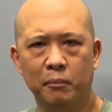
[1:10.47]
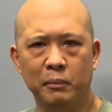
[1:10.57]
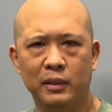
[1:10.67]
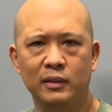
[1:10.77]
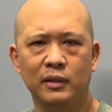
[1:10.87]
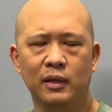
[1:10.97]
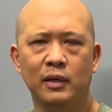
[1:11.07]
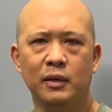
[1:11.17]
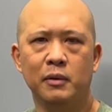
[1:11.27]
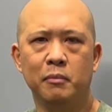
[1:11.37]
But
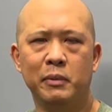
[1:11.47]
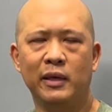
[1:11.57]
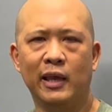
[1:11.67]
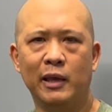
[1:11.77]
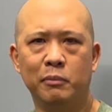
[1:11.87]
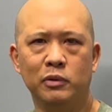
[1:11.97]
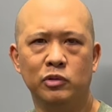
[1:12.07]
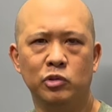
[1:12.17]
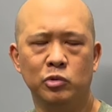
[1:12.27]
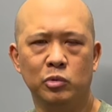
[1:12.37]
being able
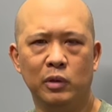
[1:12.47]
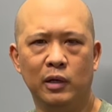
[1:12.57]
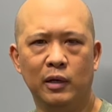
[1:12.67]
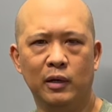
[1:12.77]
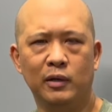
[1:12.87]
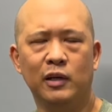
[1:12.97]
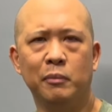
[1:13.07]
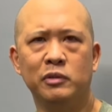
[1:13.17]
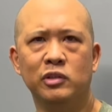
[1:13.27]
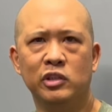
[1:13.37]
to come
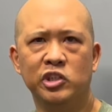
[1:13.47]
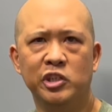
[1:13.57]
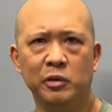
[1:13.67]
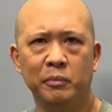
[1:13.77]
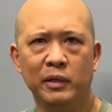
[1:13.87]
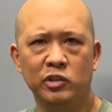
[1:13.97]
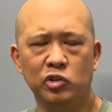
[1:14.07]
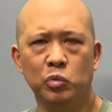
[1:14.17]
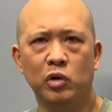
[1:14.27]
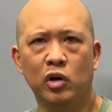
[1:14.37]
into the gym and
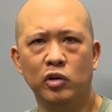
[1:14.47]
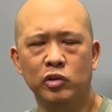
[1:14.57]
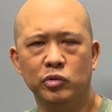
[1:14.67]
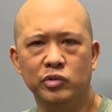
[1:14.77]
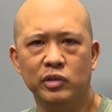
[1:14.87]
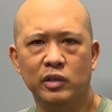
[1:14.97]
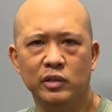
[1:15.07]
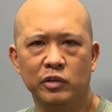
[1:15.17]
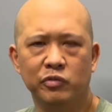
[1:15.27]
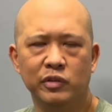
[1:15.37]
just work on those
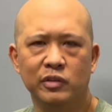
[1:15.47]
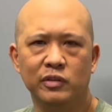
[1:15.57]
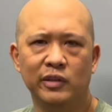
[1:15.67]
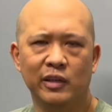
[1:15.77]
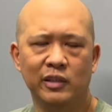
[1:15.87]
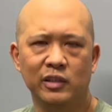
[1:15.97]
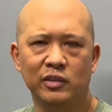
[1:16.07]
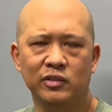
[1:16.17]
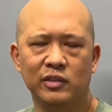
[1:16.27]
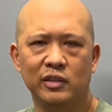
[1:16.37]
different
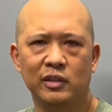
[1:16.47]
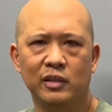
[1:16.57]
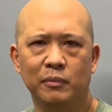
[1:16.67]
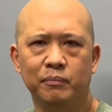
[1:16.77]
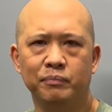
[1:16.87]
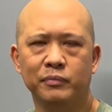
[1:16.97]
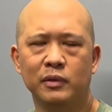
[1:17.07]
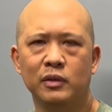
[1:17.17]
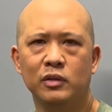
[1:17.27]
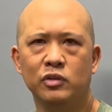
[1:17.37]
techniques and
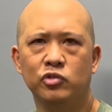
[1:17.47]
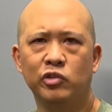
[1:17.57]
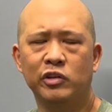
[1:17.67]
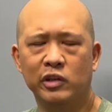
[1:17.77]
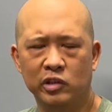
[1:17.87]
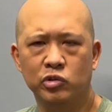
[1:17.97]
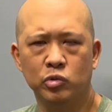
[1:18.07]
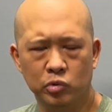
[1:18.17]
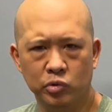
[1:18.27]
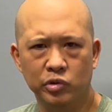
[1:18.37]
strengthening
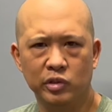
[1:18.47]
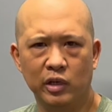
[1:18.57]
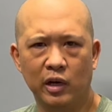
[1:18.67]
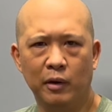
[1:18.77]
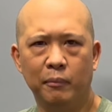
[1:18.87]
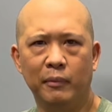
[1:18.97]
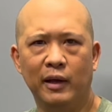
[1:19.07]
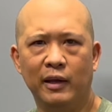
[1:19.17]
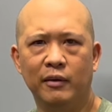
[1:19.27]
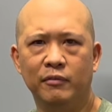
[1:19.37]
tools,
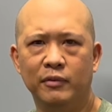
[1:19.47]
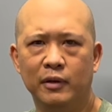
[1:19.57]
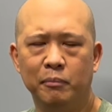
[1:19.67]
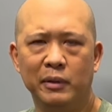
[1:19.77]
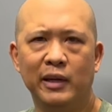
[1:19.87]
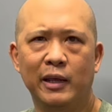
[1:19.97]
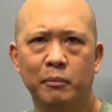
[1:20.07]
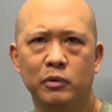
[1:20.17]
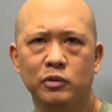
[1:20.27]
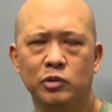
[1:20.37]
I have been
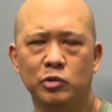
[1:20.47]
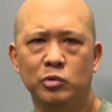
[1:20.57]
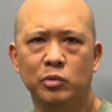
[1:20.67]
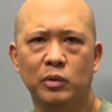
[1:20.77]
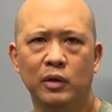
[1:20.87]
able to